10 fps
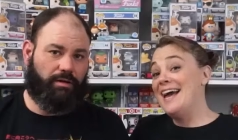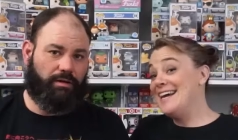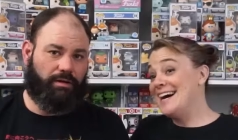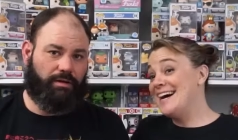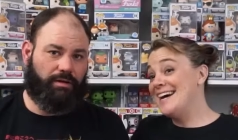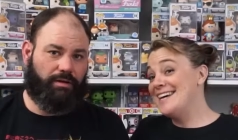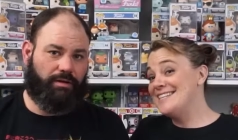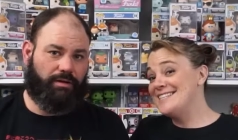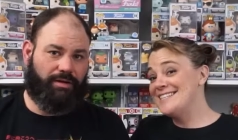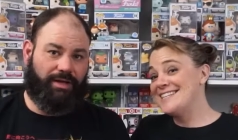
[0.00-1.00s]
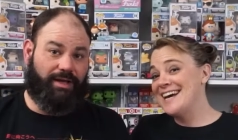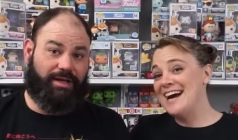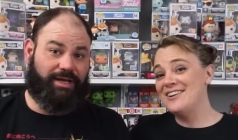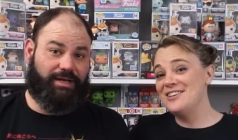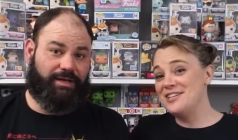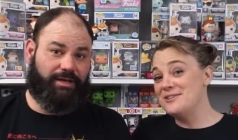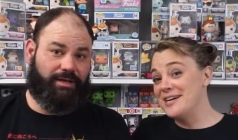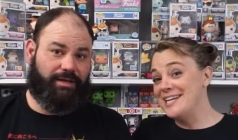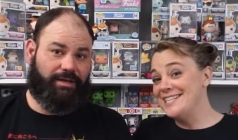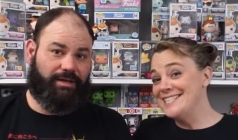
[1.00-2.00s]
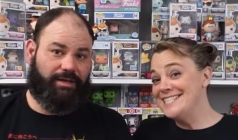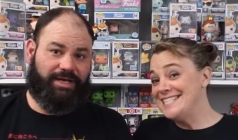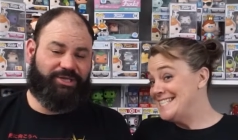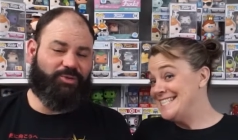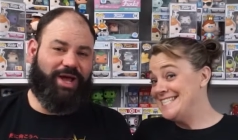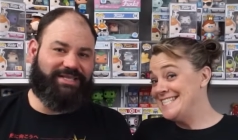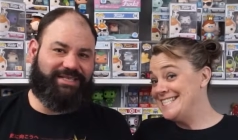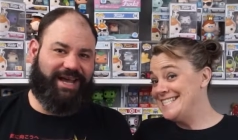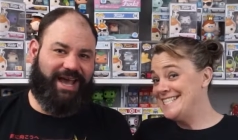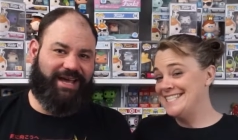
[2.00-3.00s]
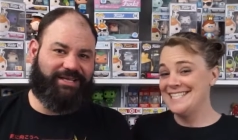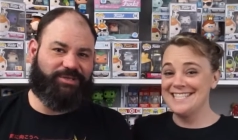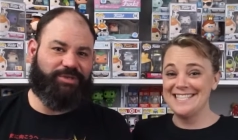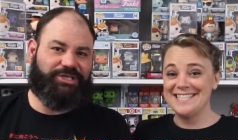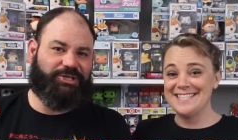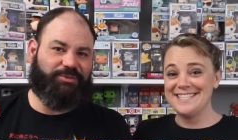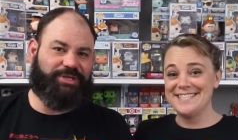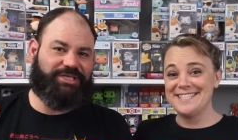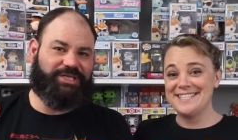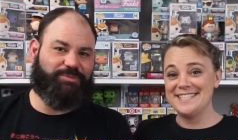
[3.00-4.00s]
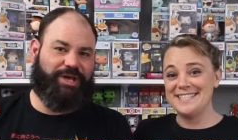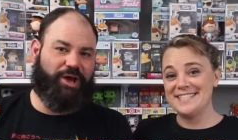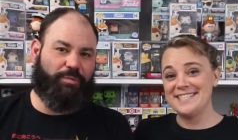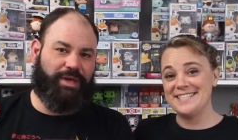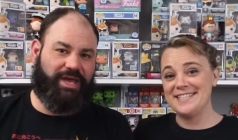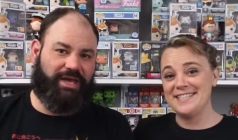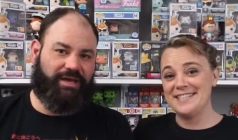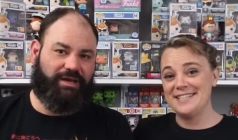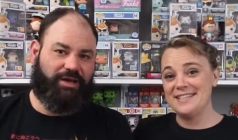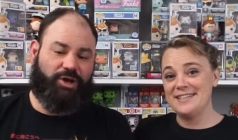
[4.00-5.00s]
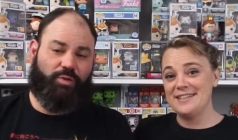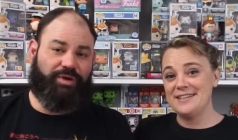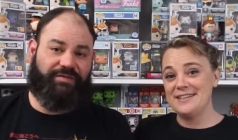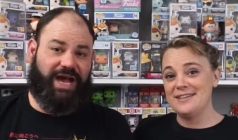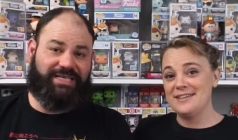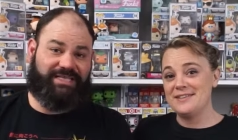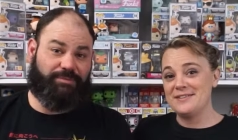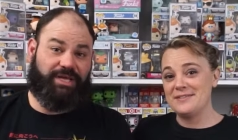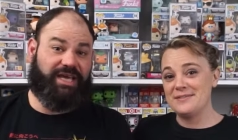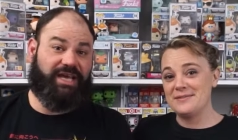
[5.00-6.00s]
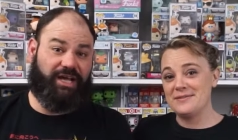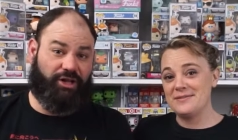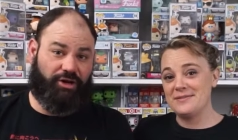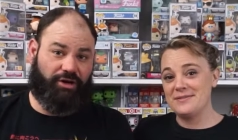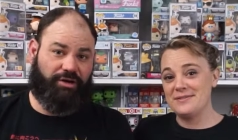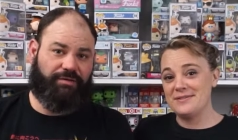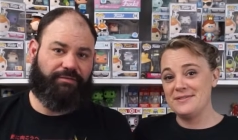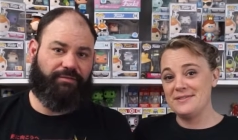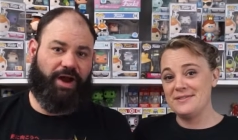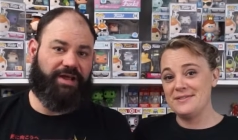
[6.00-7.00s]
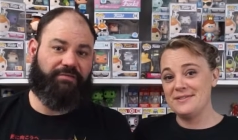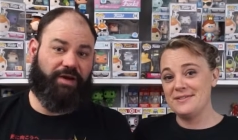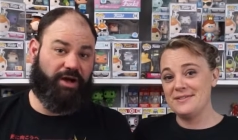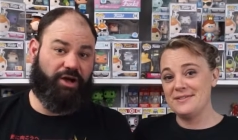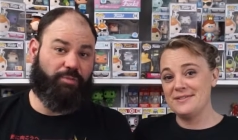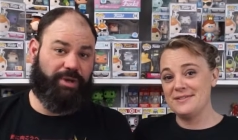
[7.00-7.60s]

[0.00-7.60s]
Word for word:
Speaker 1: Hey guys, how are you doing?
Speaker 2: It's Wednesday. It's Mr. and Mrs. BOP. We've got some killer Freddy Funko